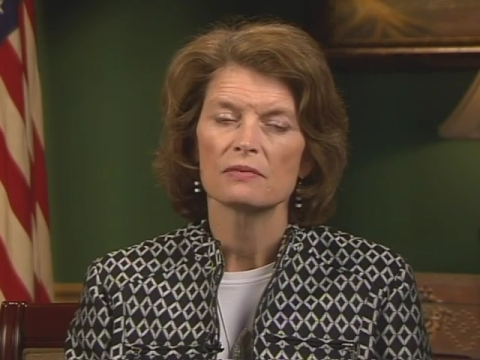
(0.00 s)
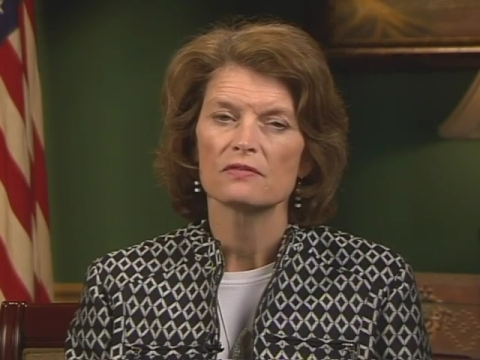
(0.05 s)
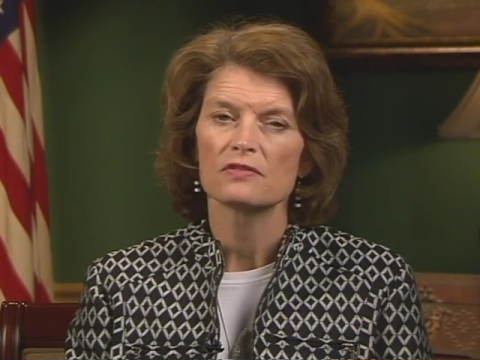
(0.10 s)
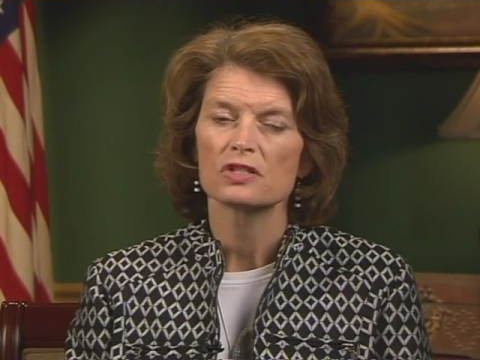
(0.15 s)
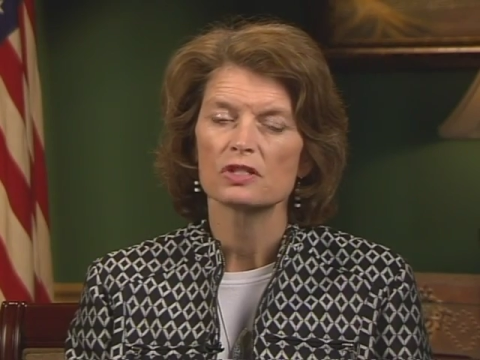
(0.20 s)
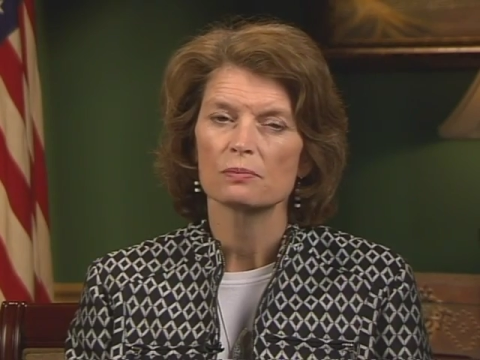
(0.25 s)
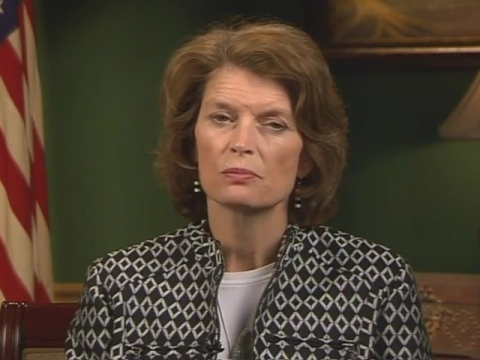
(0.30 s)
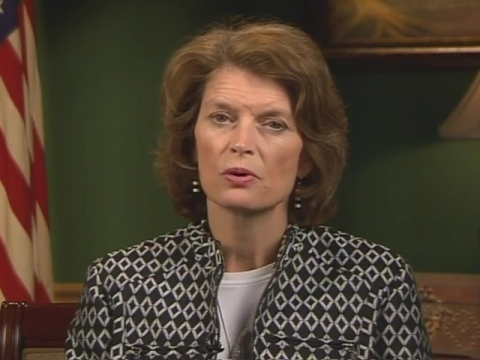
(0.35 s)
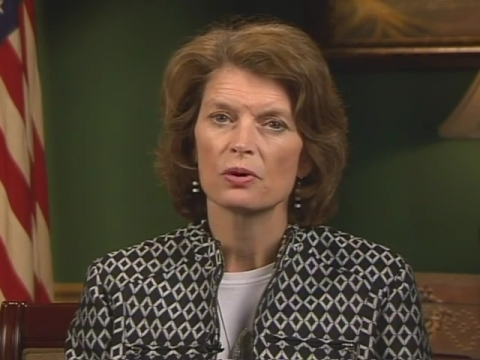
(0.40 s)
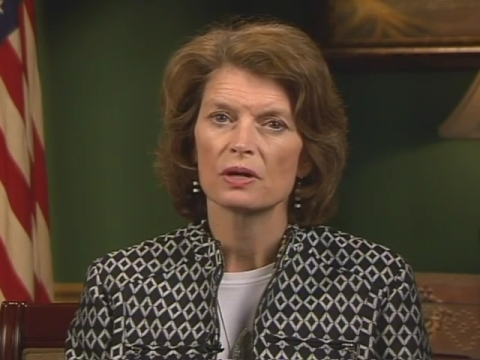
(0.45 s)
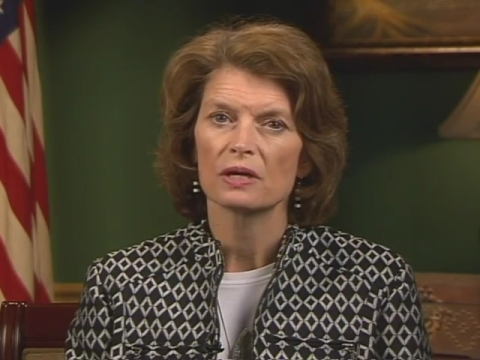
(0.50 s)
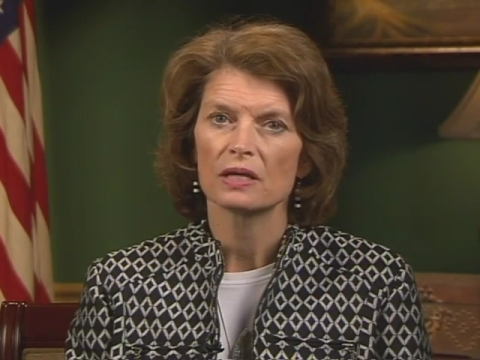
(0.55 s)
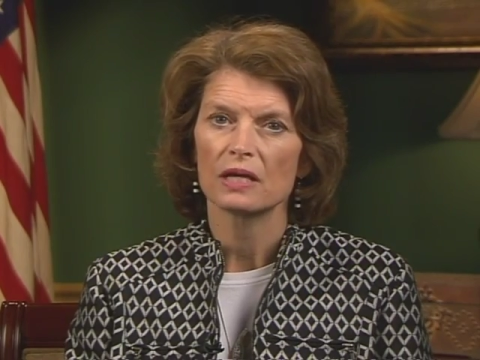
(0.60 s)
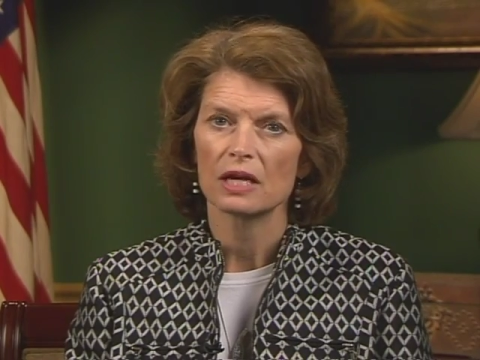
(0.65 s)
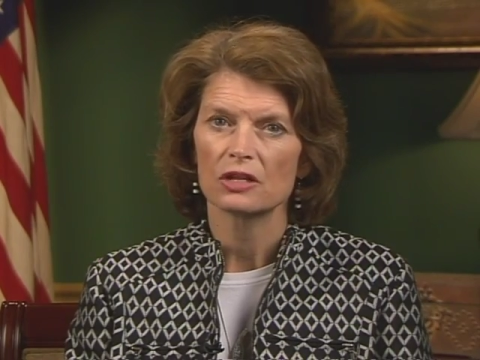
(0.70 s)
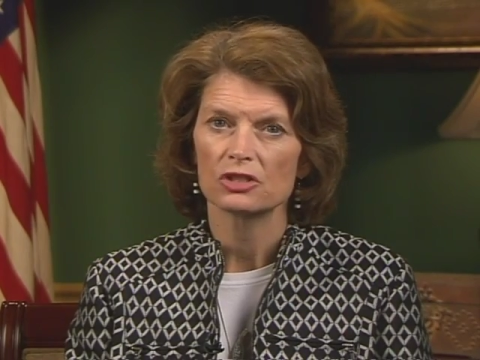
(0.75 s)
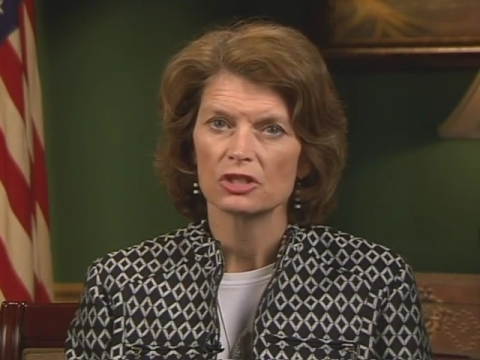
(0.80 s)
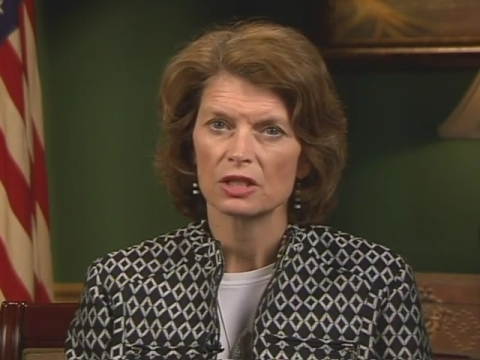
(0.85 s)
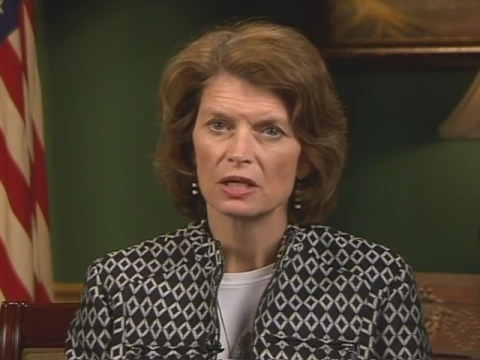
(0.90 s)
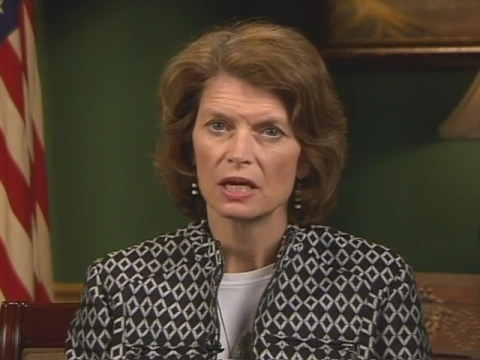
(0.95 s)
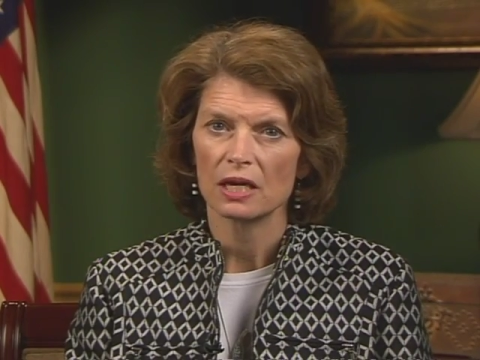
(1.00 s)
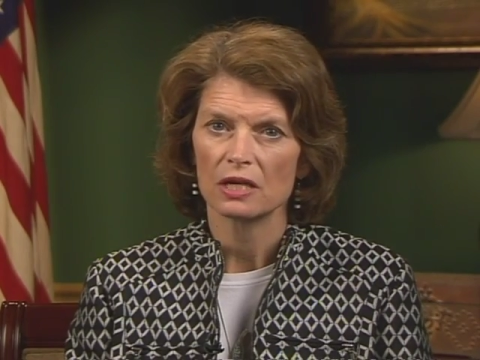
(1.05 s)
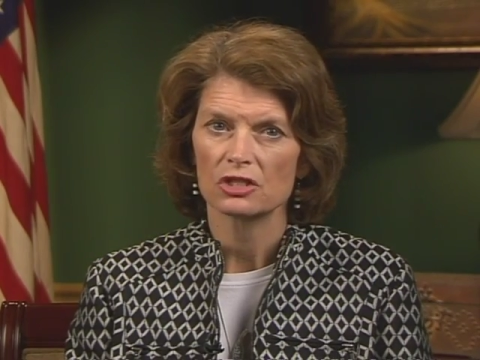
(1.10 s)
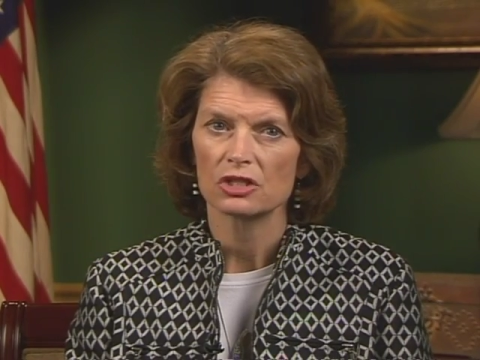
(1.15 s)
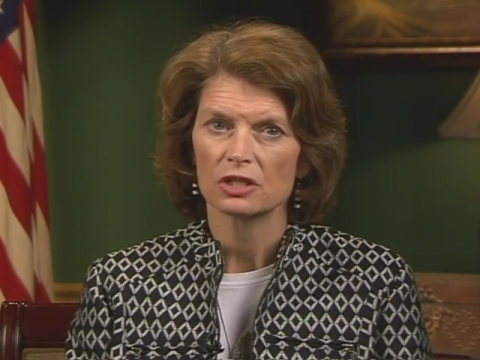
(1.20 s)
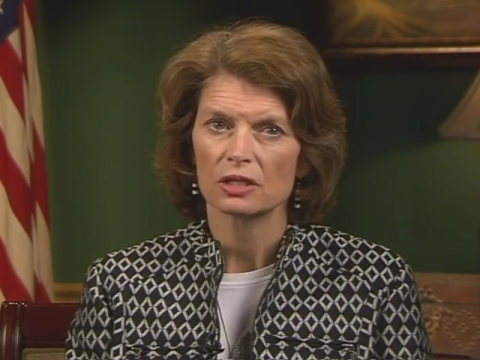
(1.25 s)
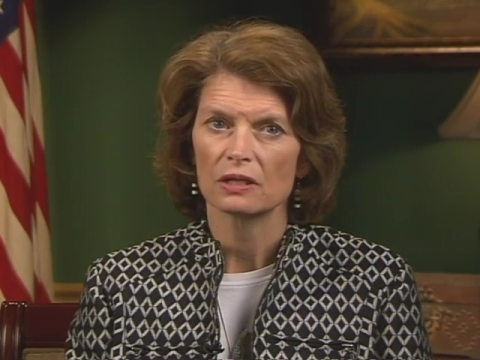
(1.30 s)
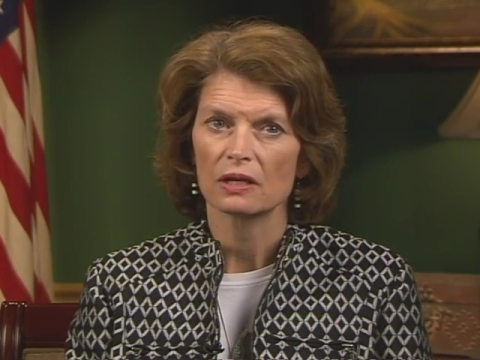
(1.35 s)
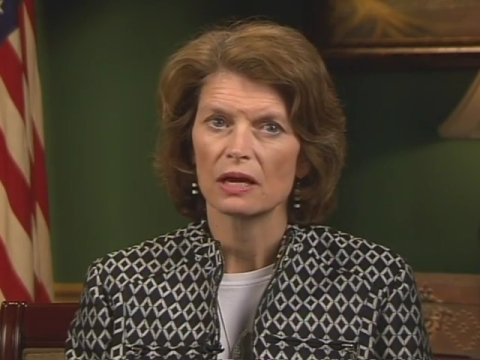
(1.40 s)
of supporting education